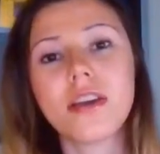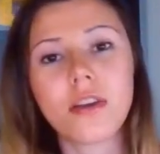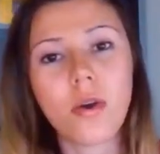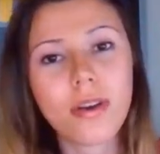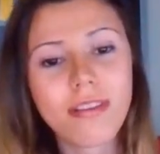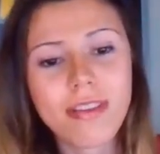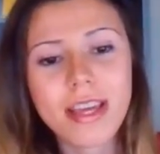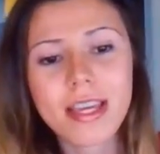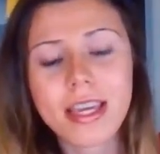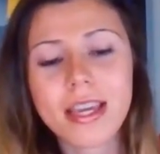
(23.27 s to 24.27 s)
Go to
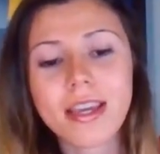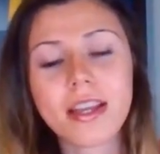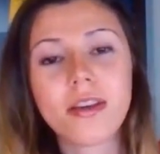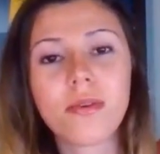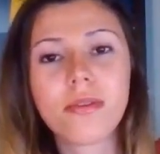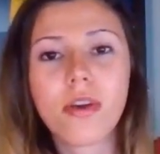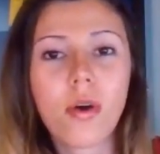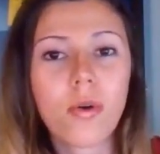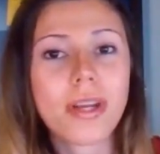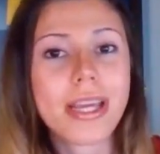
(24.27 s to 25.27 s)
SeatGeek and use
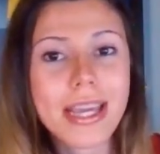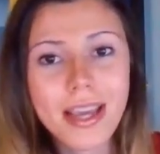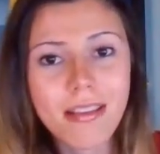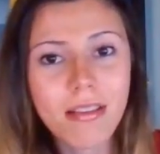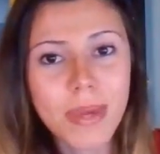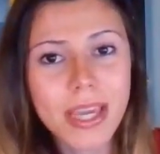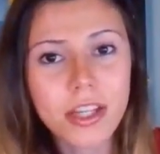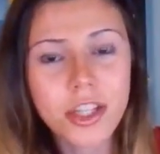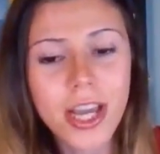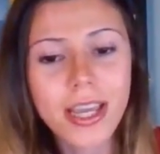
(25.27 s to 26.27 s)
code ESB
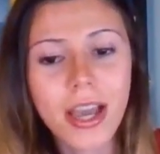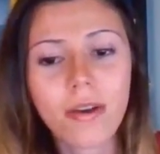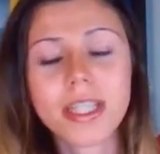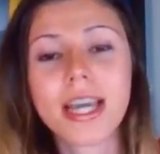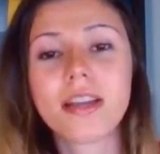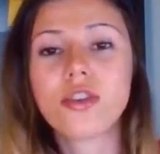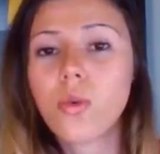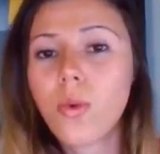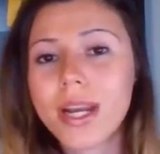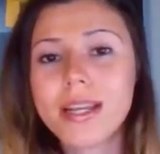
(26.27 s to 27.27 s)
at checkout to get
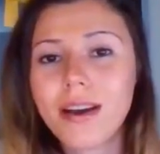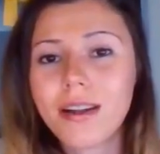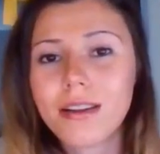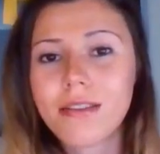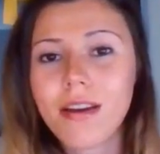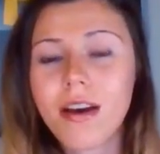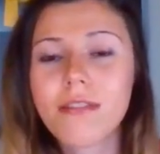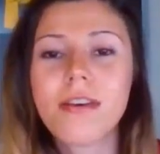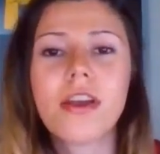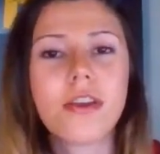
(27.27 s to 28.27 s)
$20 off
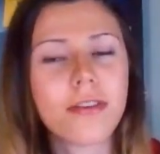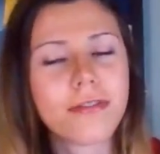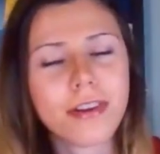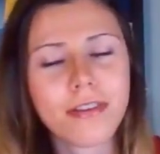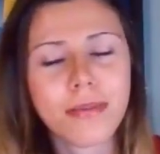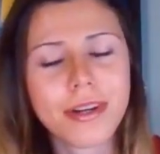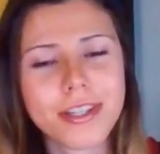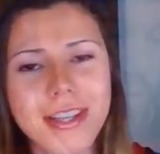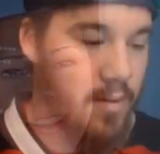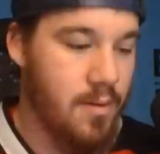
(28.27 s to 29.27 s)
your first
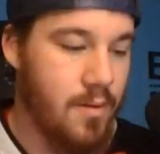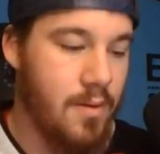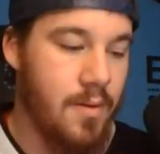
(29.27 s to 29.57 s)
purchase.